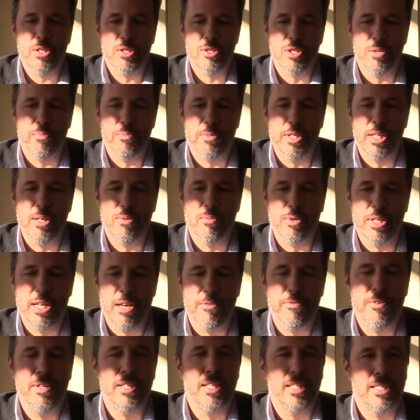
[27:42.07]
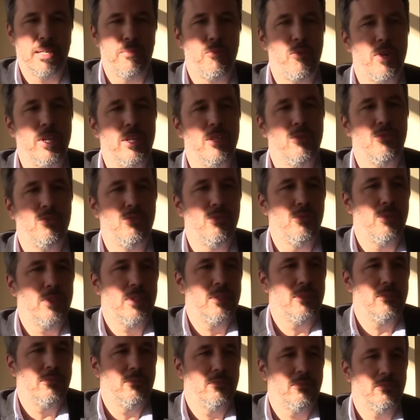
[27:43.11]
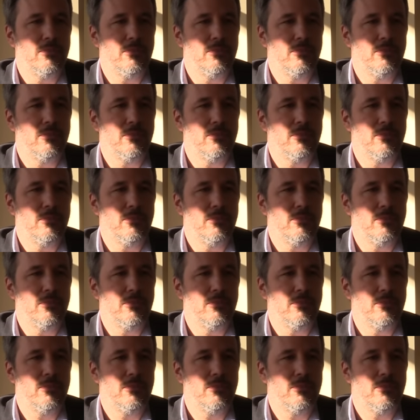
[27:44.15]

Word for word: something when I feel that I'm ready to do it.